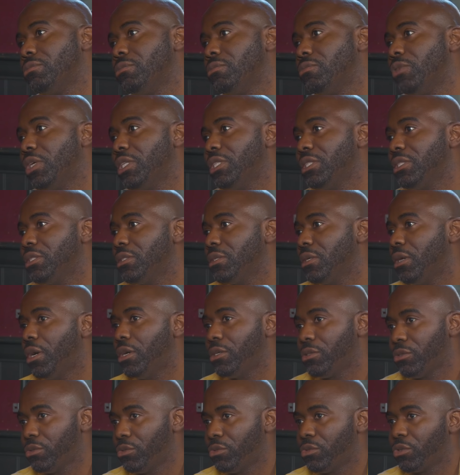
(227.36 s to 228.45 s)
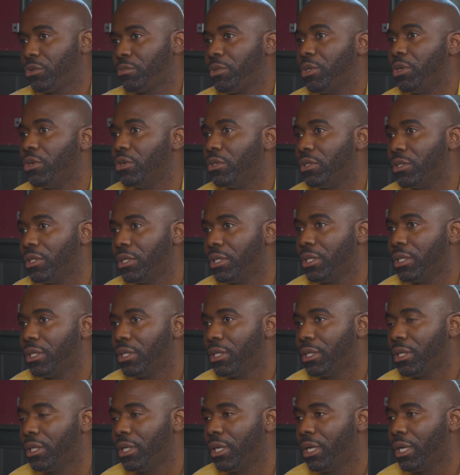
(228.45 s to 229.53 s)
When Arsenal took me on,
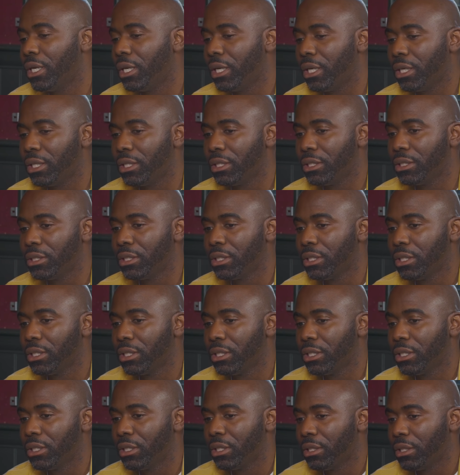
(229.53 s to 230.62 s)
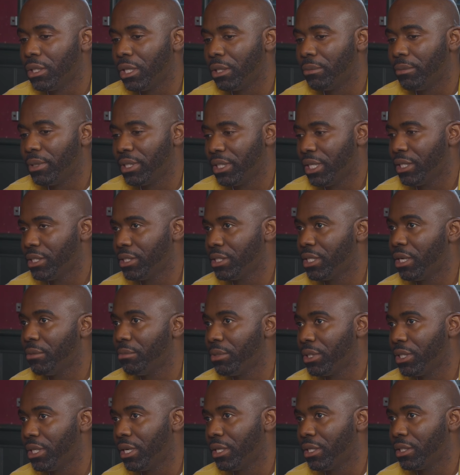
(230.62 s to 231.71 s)
and then my dad sat me
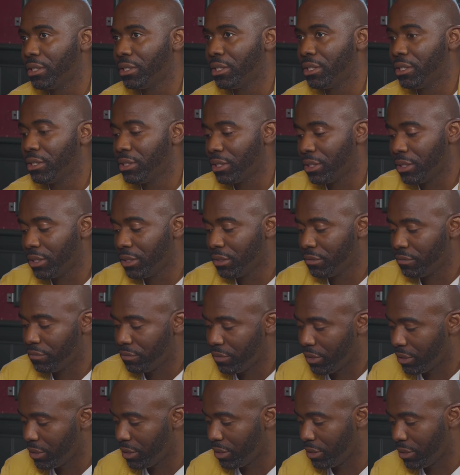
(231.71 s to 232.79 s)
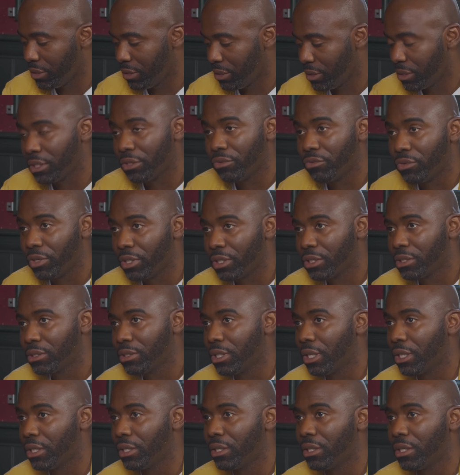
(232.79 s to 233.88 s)
down and said, listen, this this is serious.
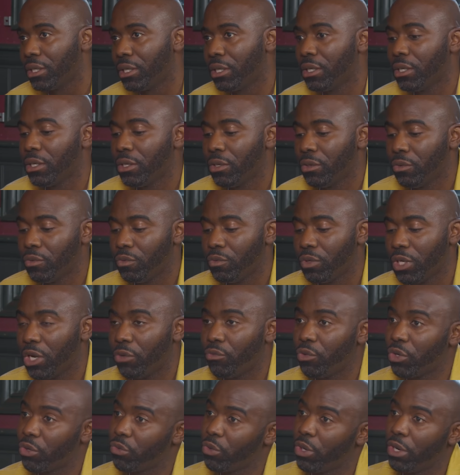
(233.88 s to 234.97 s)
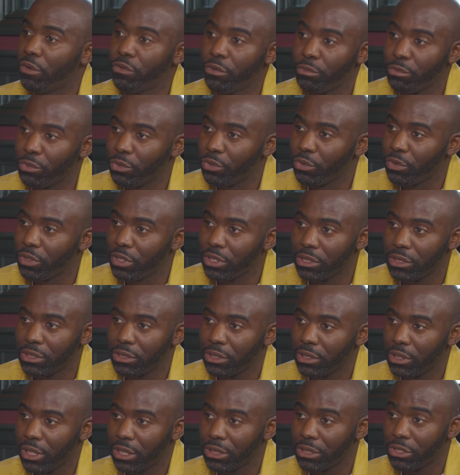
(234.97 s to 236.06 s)
Then what I require from you is,
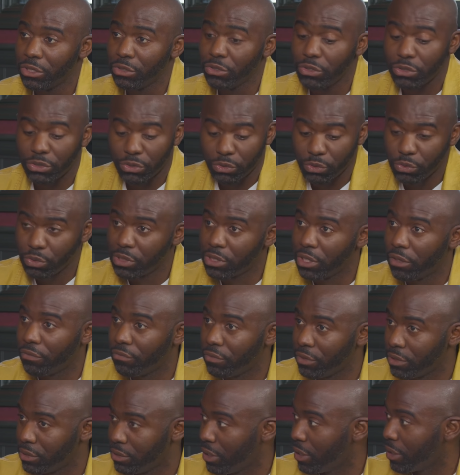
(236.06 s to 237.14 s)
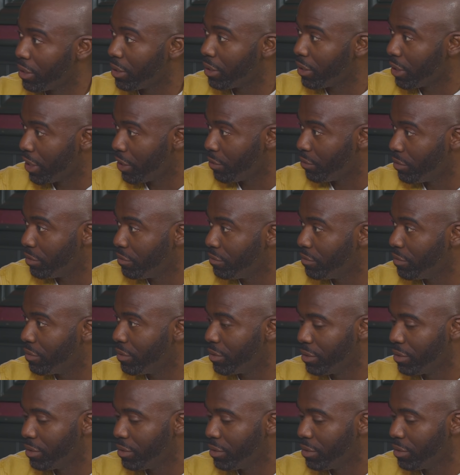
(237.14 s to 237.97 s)
as long as your school stuff is taken care of, mm-hmm.